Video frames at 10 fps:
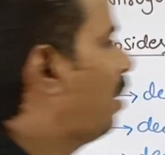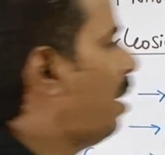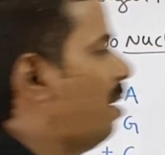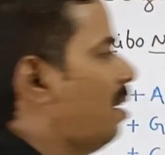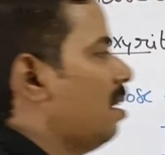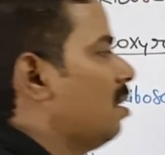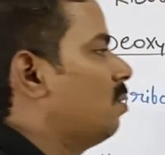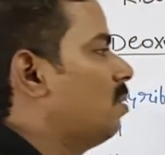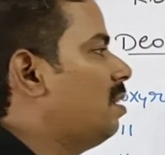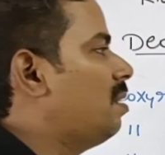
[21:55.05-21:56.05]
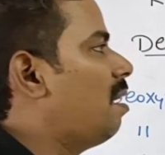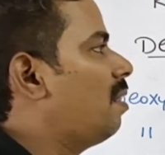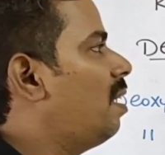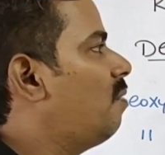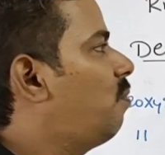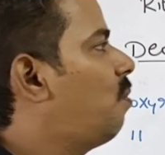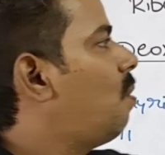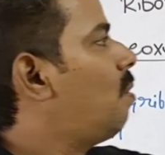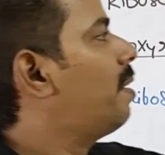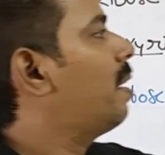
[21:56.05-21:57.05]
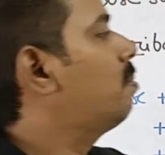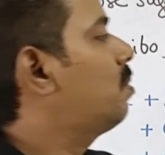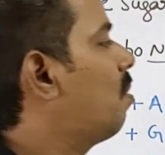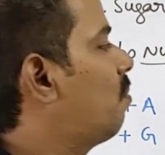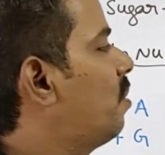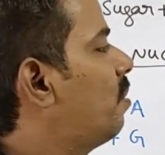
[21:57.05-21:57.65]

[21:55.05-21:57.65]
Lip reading: Okay, so these are the four types of